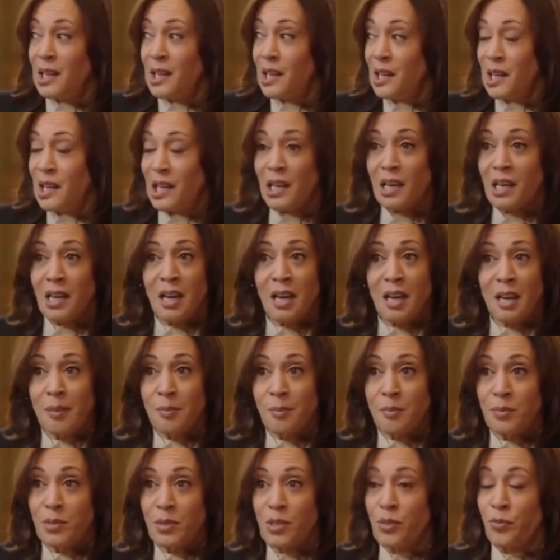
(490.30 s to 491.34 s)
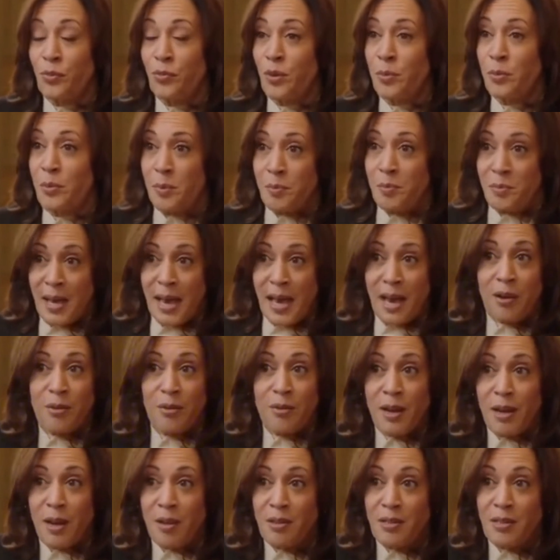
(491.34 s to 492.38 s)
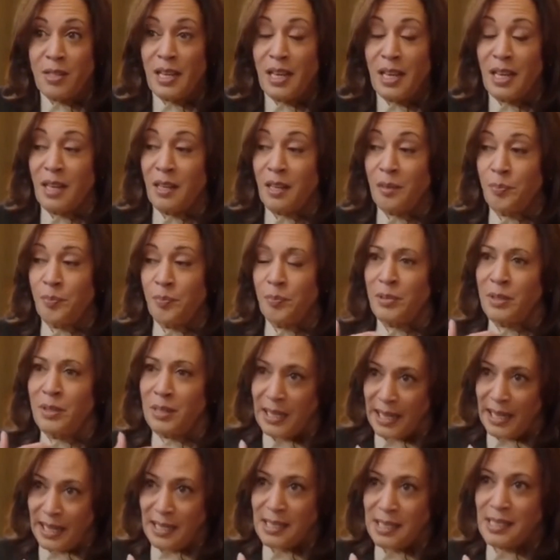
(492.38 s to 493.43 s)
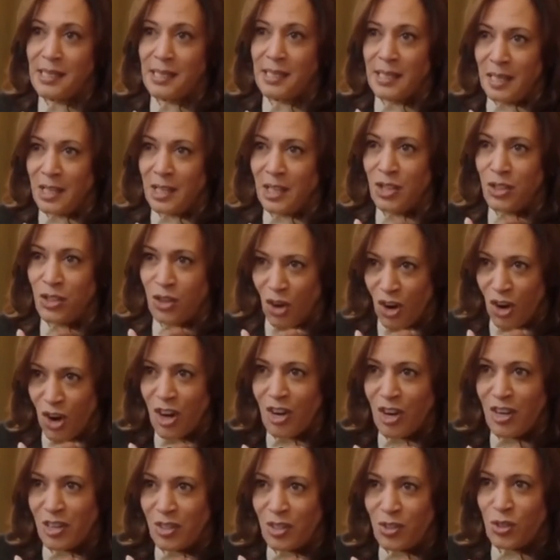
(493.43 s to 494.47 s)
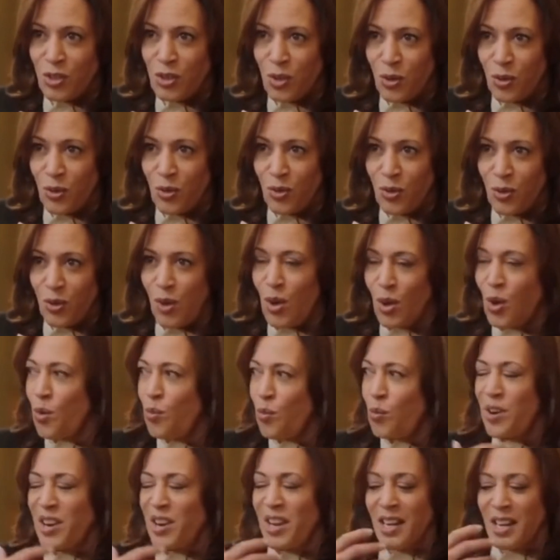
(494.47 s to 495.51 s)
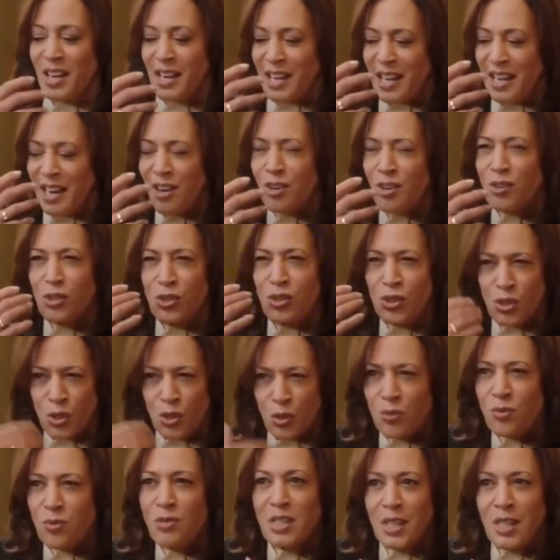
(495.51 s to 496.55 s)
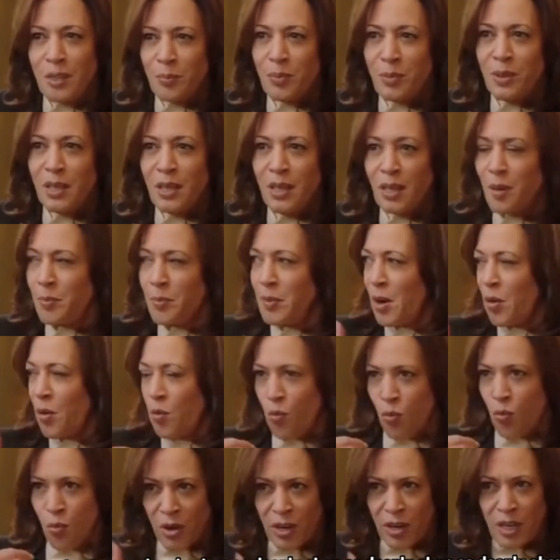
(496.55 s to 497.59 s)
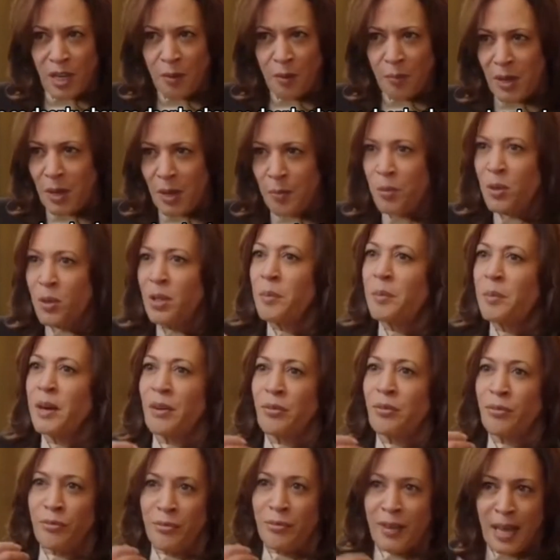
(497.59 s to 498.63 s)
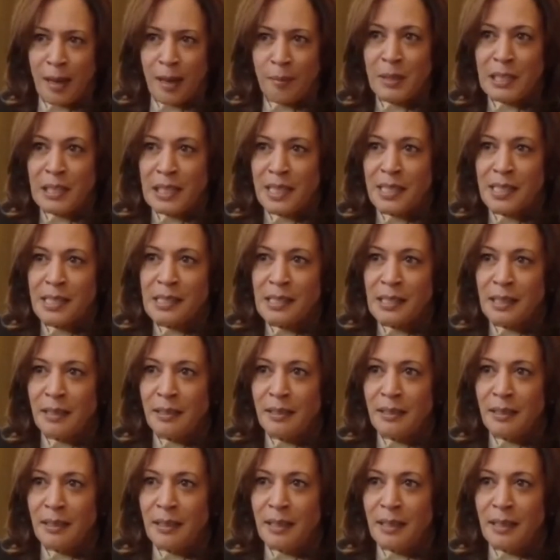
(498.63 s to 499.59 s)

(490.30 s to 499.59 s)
he comes from a background and a place in his heart and soul where he cares so deeply about working people, about families.